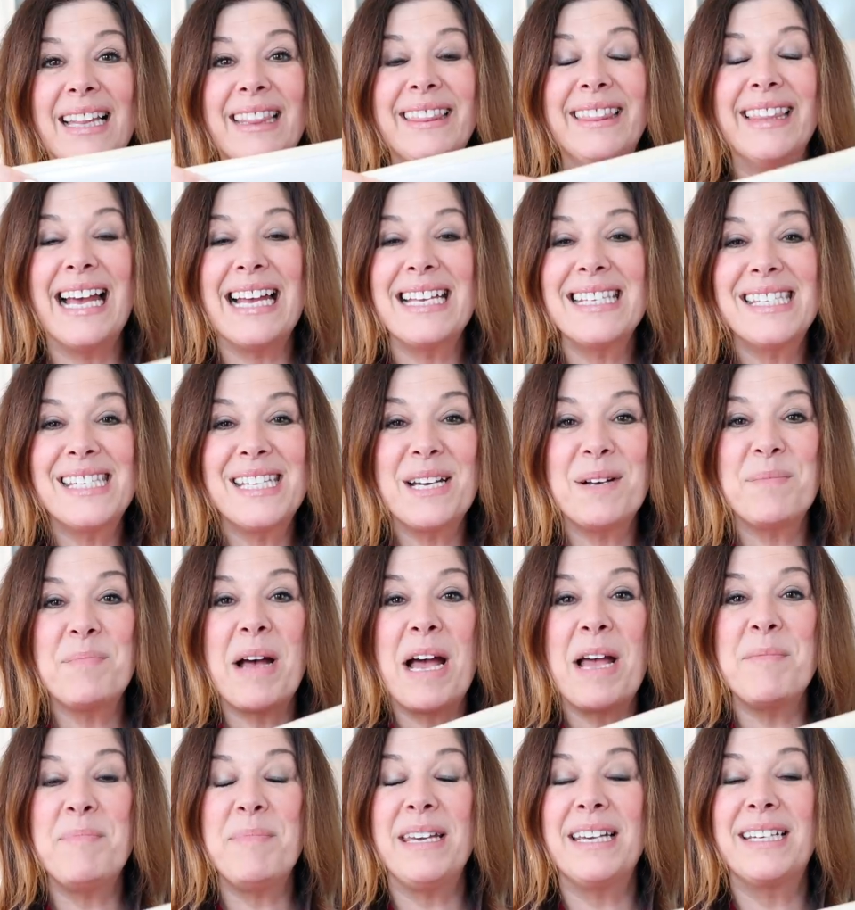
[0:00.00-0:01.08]
Last up,
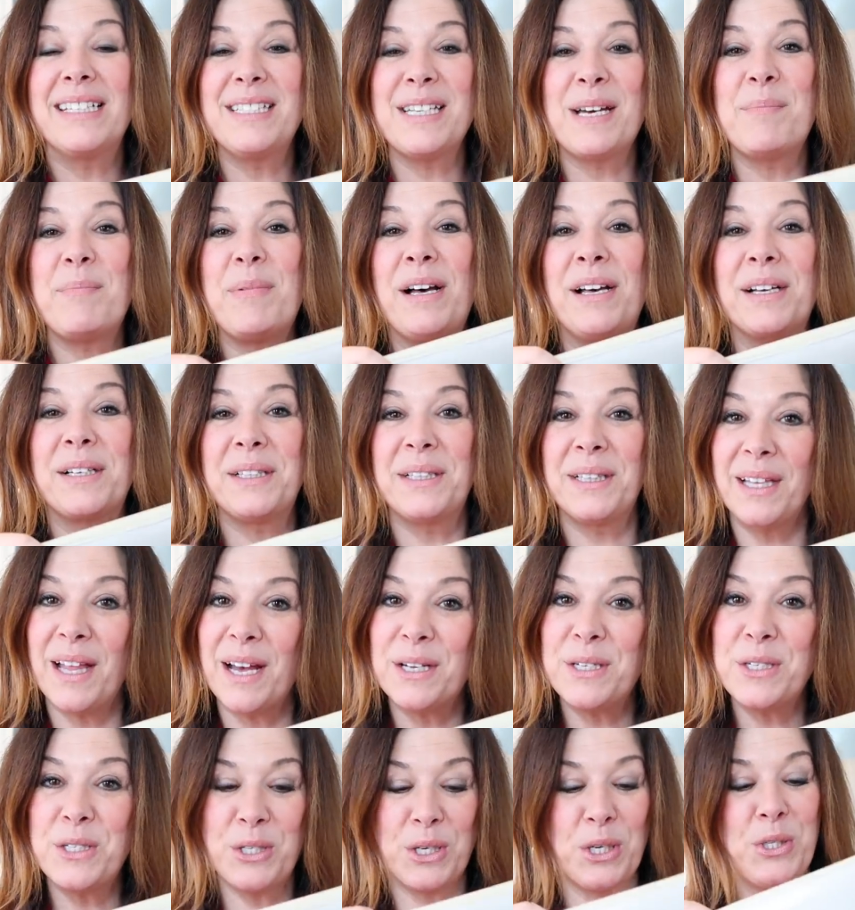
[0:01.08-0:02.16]
I picked up a
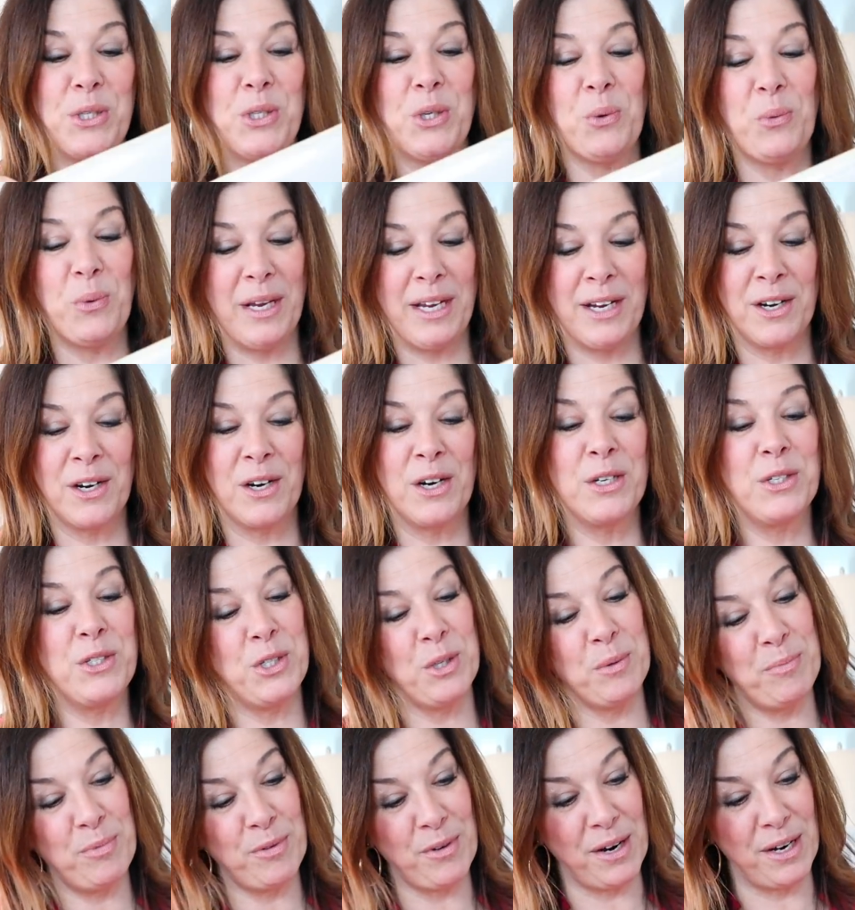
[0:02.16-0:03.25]
clutch to wear
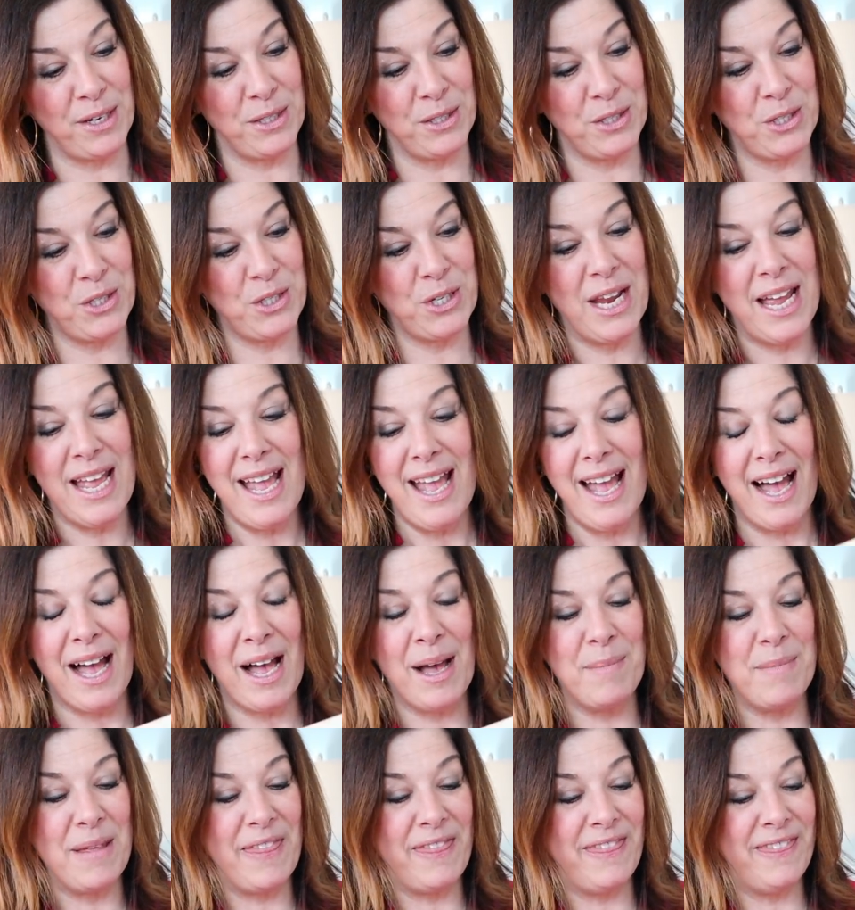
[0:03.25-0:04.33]
to brunch.
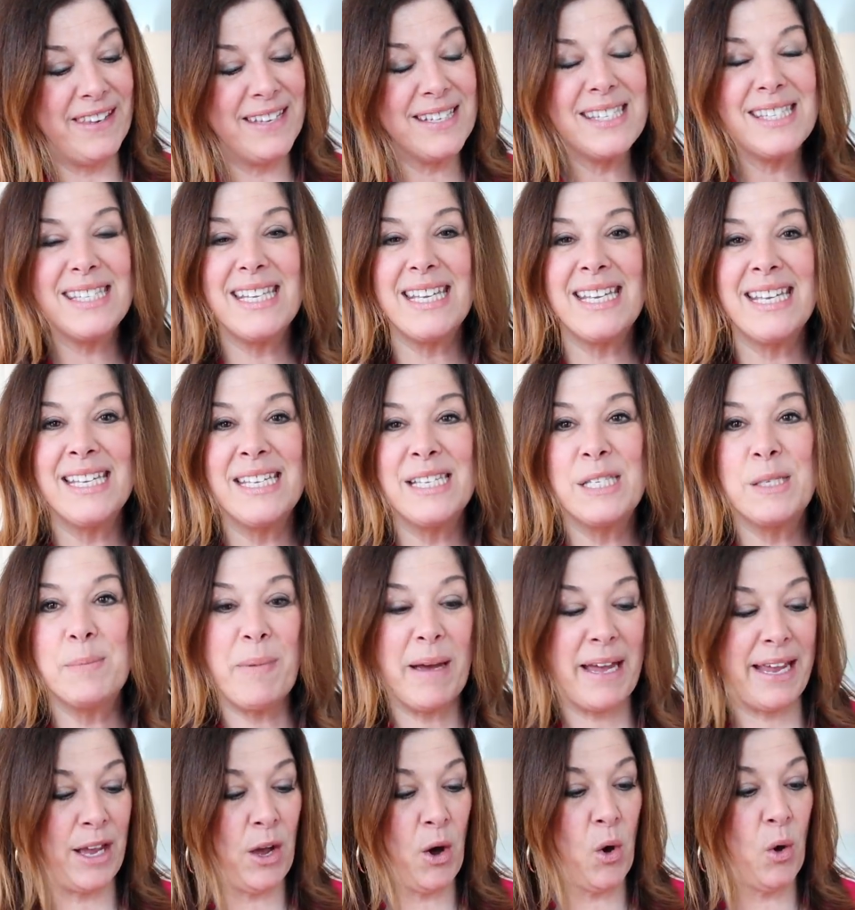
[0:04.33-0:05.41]
This is
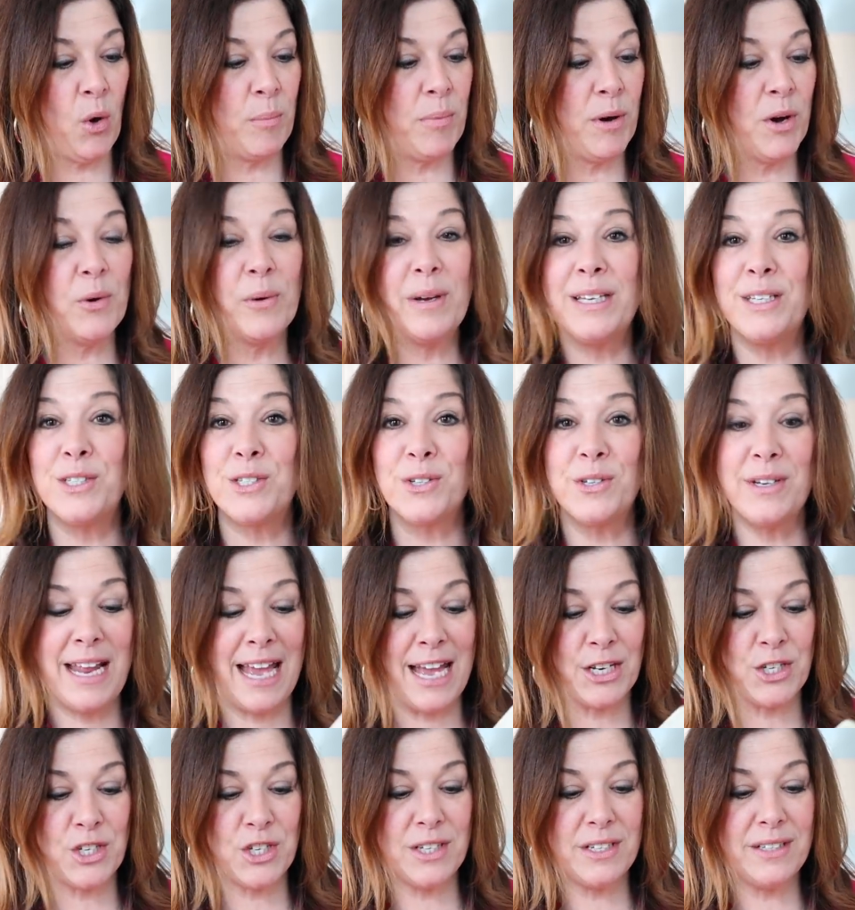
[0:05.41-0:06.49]
by Hobo
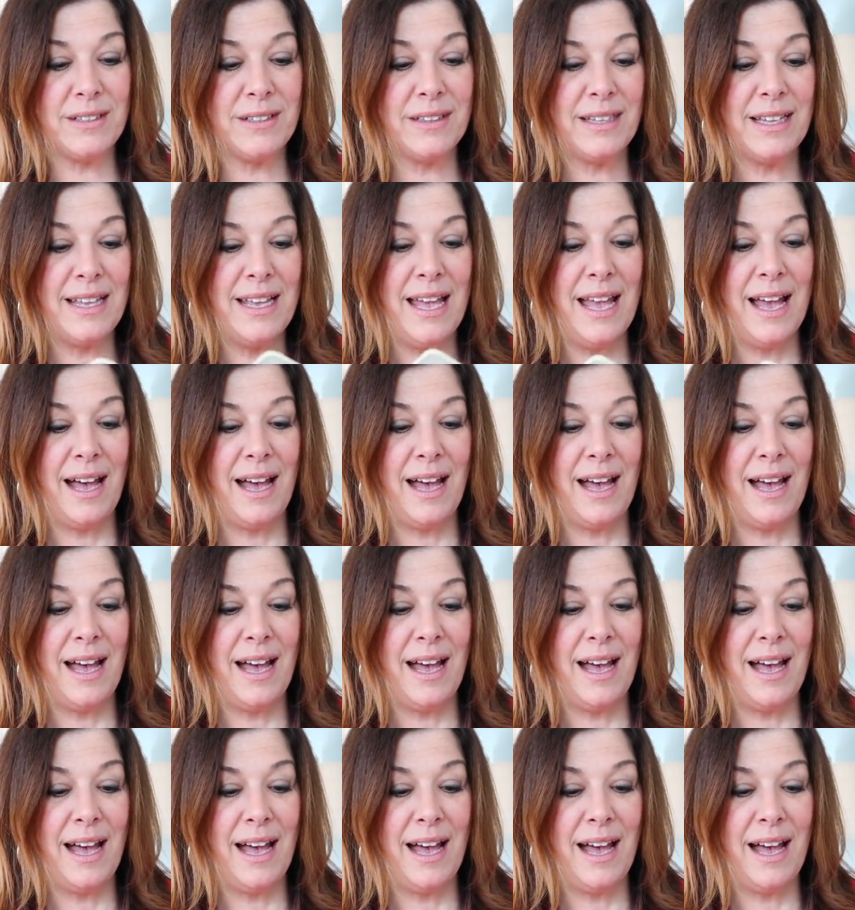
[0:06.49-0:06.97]
International.